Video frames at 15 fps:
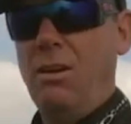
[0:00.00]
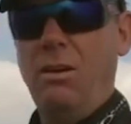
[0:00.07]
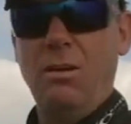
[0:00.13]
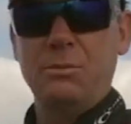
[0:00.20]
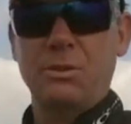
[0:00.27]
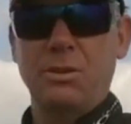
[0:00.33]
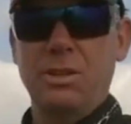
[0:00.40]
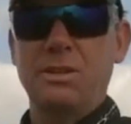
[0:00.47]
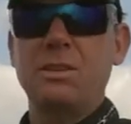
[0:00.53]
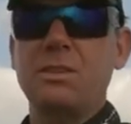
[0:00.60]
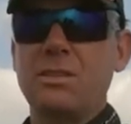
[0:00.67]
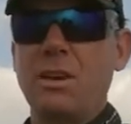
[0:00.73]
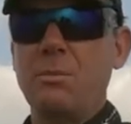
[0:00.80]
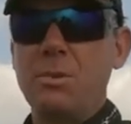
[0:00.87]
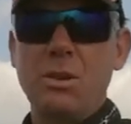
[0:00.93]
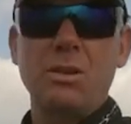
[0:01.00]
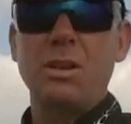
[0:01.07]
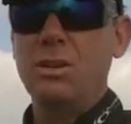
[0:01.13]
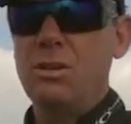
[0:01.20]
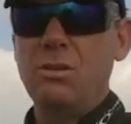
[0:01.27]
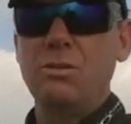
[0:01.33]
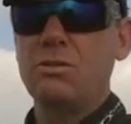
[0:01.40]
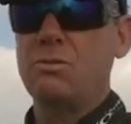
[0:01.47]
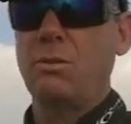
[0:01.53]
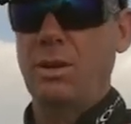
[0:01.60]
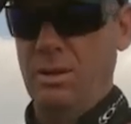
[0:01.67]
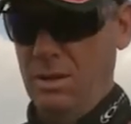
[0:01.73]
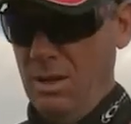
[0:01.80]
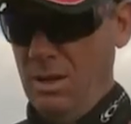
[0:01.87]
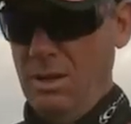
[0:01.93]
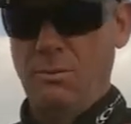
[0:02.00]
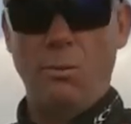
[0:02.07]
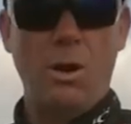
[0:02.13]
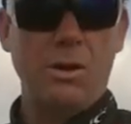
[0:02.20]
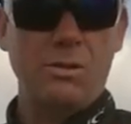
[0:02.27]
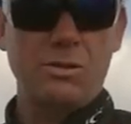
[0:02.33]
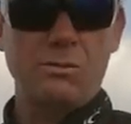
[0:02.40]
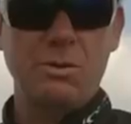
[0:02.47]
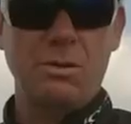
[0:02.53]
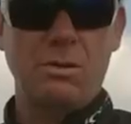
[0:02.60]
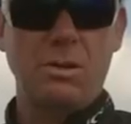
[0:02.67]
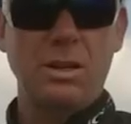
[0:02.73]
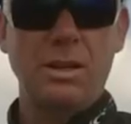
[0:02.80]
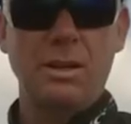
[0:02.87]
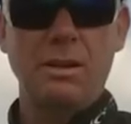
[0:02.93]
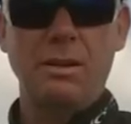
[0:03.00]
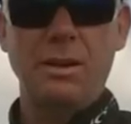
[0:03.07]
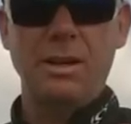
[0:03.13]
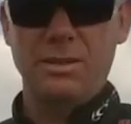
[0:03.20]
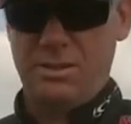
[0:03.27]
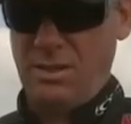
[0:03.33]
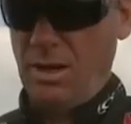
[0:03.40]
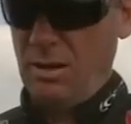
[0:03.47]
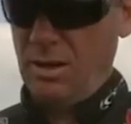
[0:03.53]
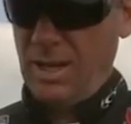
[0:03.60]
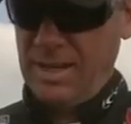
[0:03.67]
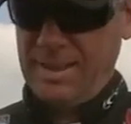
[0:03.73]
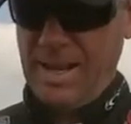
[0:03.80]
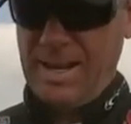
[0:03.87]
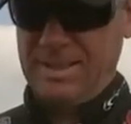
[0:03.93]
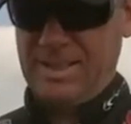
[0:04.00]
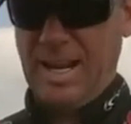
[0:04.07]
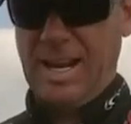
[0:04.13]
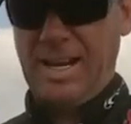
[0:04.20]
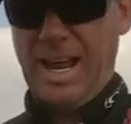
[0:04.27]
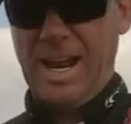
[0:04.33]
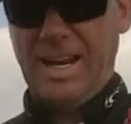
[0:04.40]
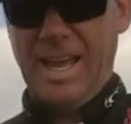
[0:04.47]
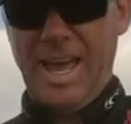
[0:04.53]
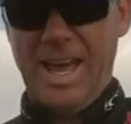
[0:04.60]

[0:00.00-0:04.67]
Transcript: calm. So this is something you can use when water's real clear and it's subtle like that. It's got a lot of